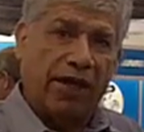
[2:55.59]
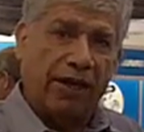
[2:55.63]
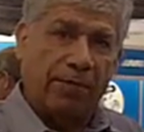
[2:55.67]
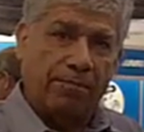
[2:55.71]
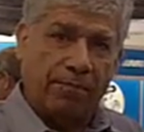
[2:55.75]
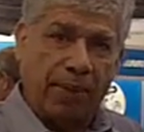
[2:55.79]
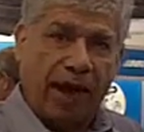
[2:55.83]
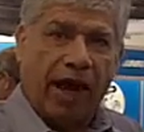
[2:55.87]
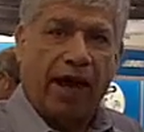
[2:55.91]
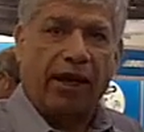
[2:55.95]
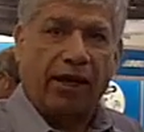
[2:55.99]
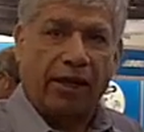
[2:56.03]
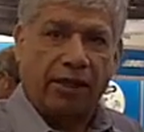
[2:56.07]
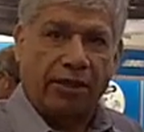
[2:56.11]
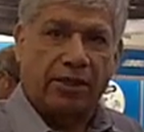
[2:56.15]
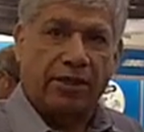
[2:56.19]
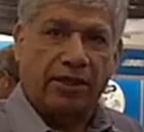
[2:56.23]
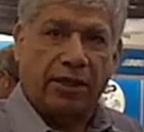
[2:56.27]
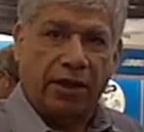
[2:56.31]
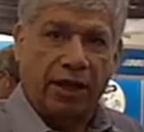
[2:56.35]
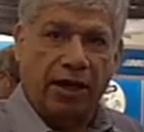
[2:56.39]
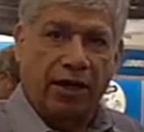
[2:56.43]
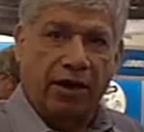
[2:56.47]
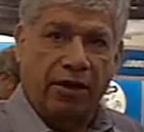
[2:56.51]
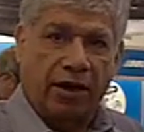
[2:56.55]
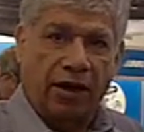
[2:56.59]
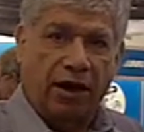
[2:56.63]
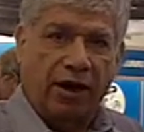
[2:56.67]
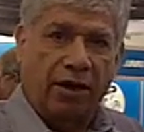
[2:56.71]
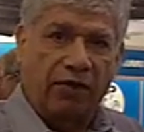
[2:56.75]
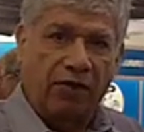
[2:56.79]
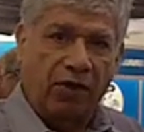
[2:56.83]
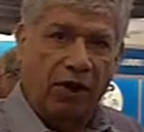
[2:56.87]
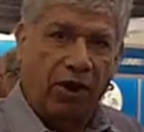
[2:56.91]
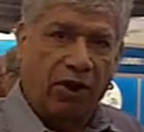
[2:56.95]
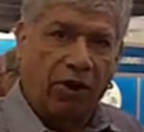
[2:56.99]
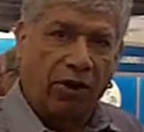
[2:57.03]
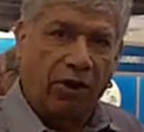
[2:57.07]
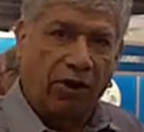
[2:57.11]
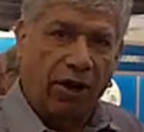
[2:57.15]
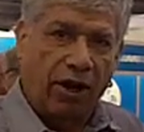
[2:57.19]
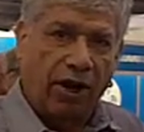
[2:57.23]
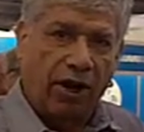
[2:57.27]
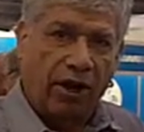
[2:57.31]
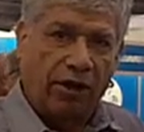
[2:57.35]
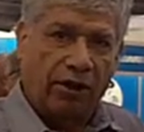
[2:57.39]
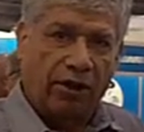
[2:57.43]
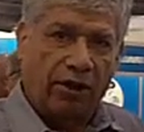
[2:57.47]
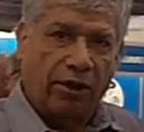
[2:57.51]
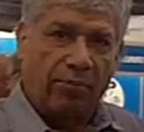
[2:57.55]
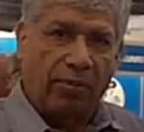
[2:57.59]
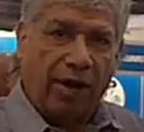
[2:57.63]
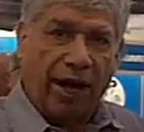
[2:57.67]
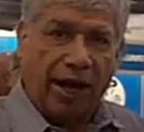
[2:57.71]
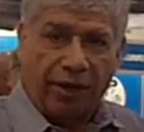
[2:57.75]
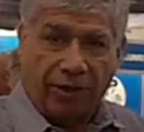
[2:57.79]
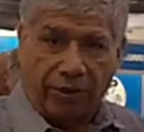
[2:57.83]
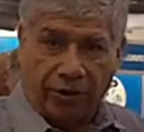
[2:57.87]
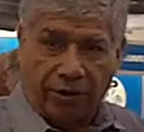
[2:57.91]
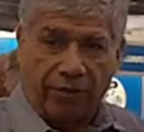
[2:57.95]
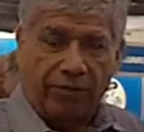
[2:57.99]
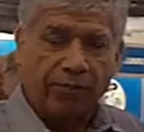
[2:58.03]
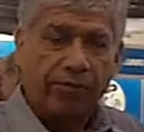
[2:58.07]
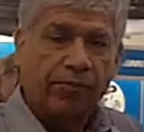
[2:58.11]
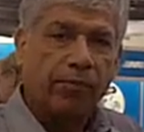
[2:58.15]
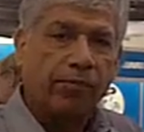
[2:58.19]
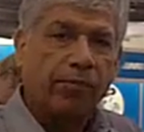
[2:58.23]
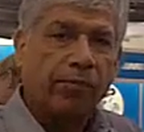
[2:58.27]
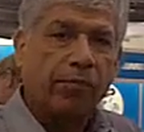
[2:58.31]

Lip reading: imbalance of your combiner